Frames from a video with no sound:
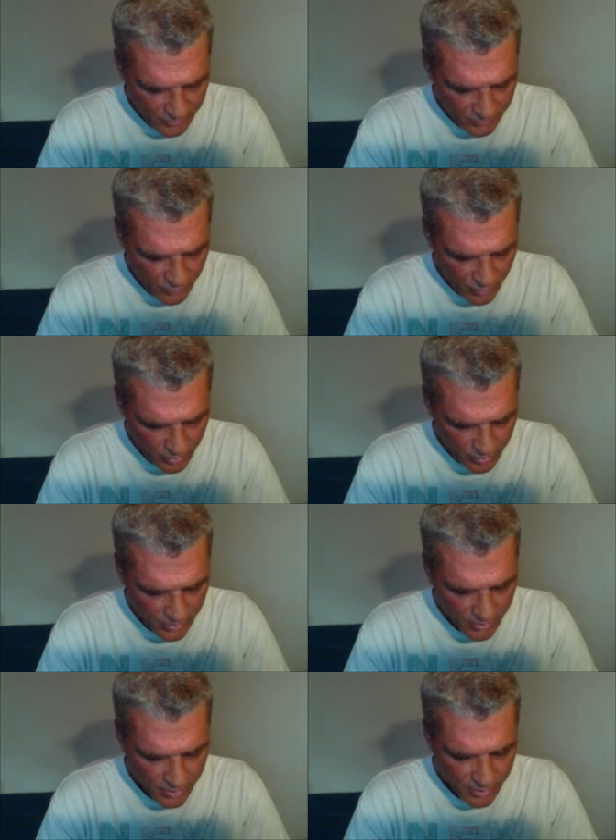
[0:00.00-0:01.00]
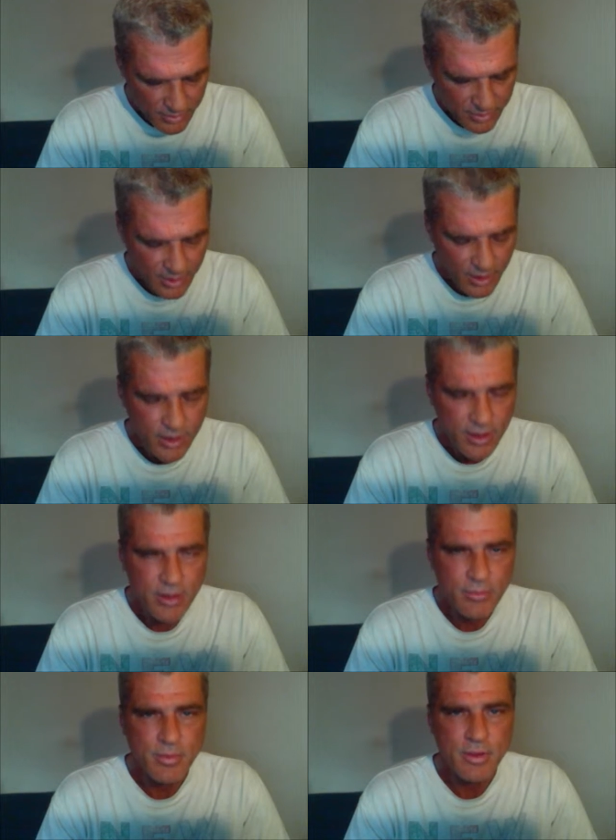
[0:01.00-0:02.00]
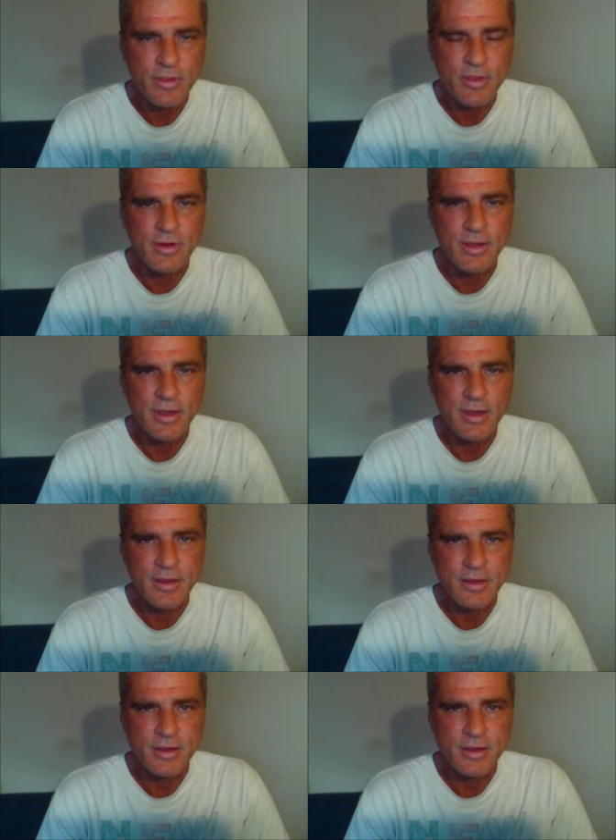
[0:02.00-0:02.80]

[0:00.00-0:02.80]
for, that I am their king.